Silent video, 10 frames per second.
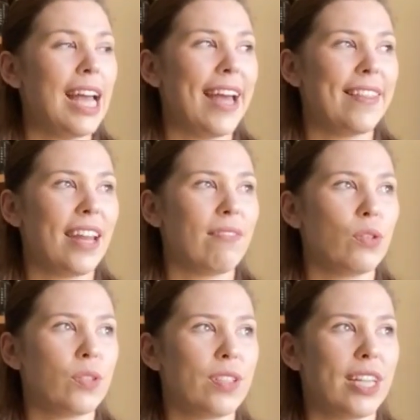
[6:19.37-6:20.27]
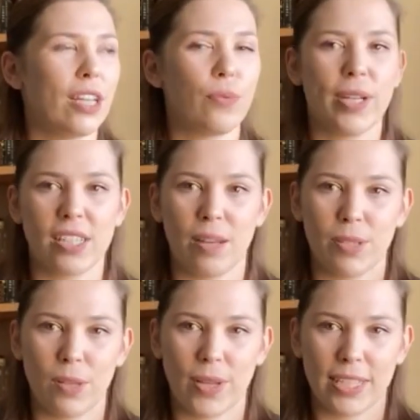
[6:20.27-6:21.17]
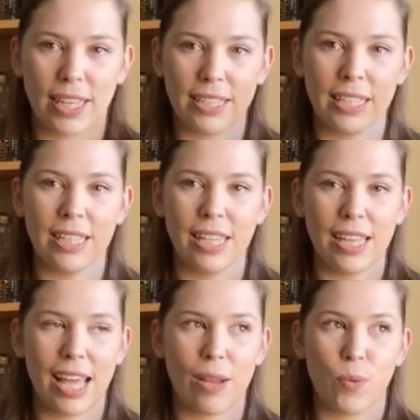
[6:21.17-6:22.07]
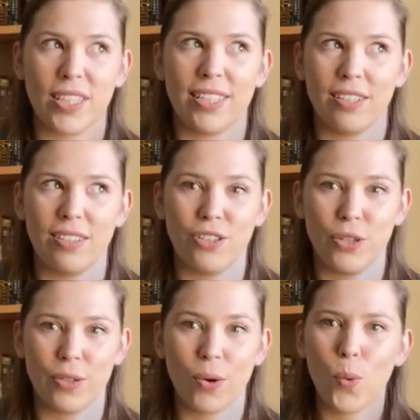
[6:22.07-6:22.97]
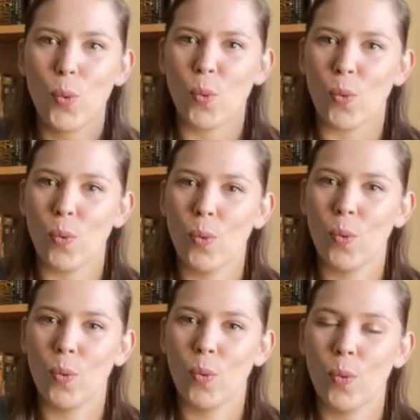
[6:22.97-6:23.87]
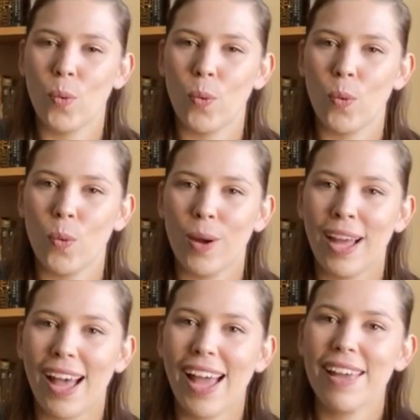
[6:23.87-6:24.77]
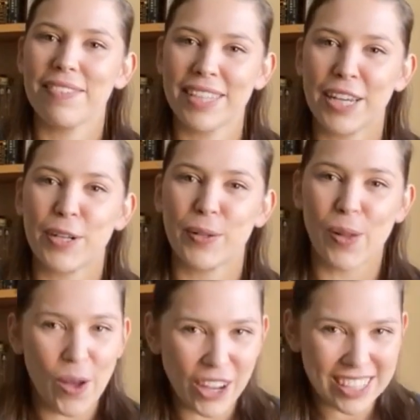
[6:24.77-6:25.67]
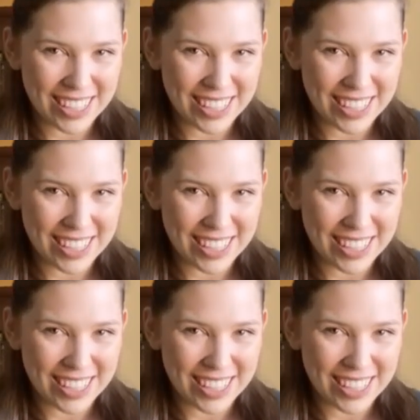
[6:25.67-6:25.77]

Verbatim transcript: And then I've also seen it three times on the West End and once in New York. Ooh, I have seen it a lot.